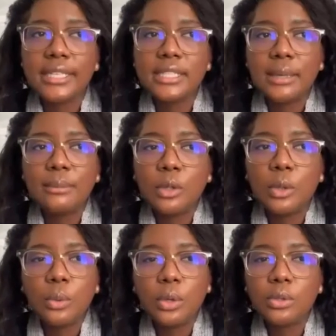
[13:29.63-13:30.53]
some
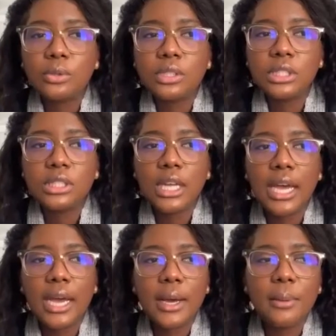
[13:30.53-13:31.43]
quote
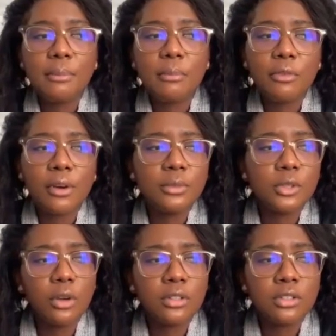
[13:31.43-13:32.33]
from
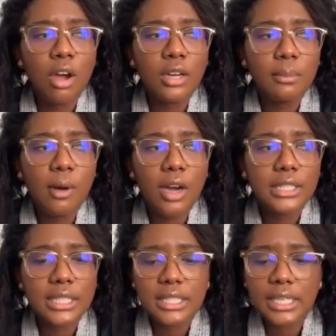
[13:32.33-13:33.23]
Dolly
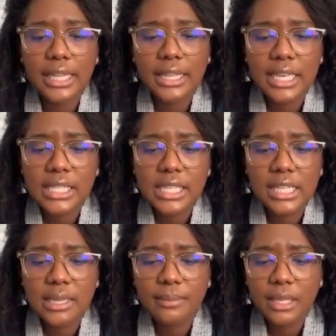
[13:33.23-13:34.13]
Parton, and I think it
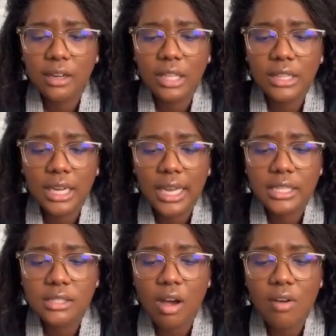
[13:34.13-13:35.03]
said something along the
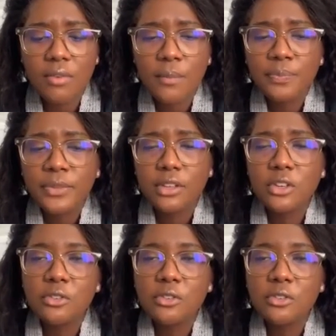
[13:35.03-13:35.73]
lines of, you need to